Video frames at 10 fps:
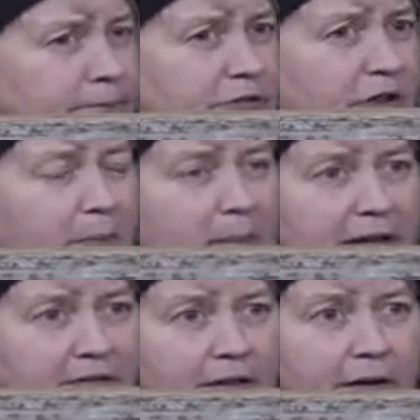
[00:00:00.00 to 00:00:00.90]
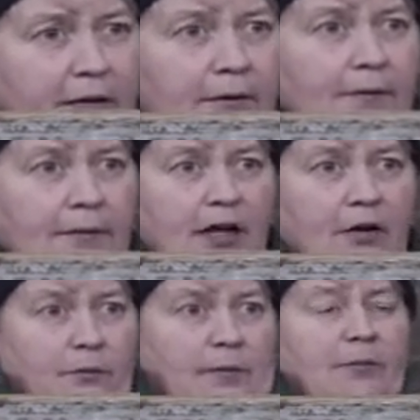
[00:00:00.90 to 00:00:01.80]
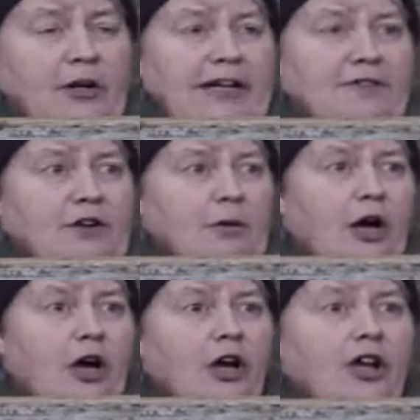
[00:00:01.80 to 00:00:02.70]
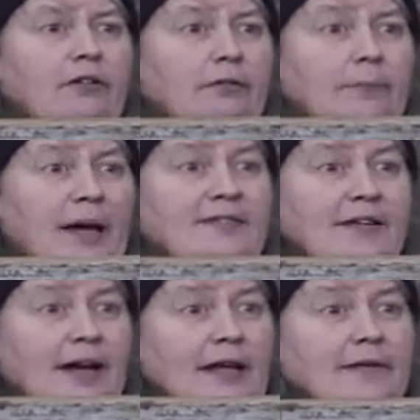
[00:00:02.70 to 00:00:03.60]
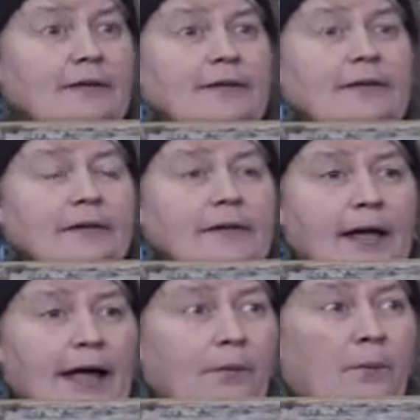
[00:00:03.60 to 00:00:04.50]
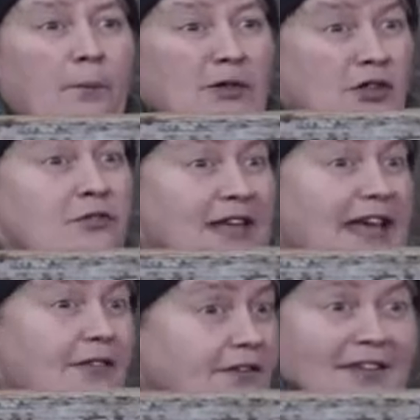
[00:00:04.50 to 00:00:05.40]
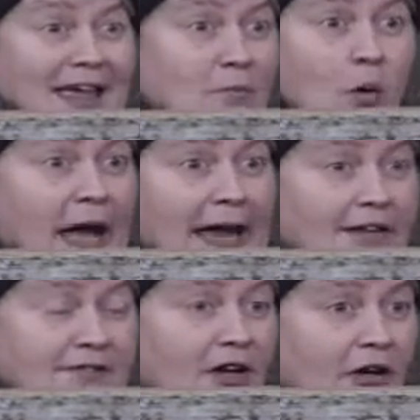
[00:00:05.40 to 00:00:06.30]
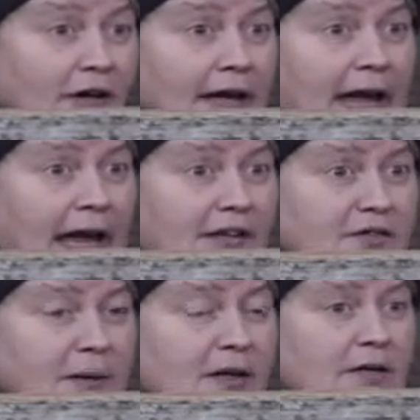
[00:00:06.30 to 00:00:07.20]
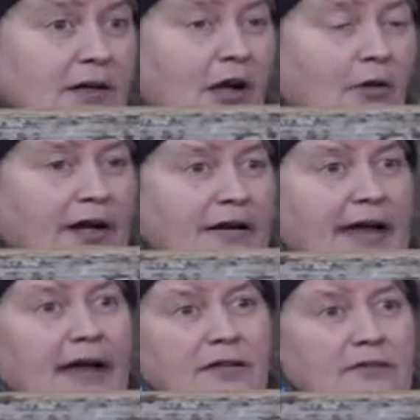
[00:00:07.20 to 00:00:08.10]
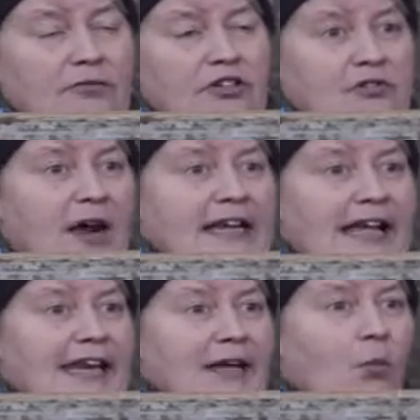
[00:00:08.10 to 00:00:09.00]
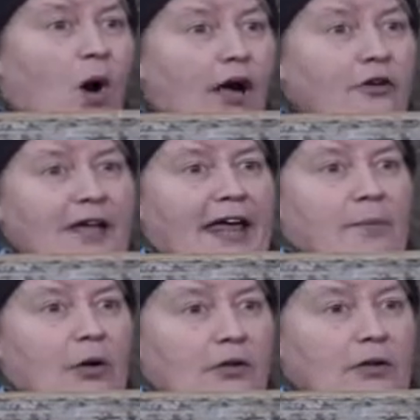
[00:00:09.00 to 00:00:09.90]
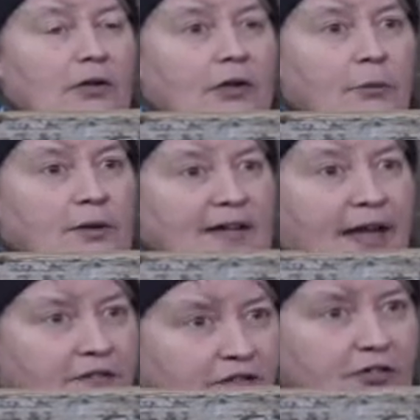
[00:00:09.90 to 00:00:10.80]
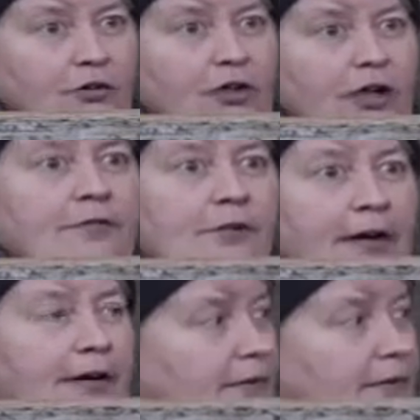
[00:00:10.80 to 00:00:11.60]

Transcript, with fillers: so it means that you know I'm going to give you a hug basically uh, we do deer the same way it's not it, it's been you know and restraining any wild animal, we tend to sort of cover it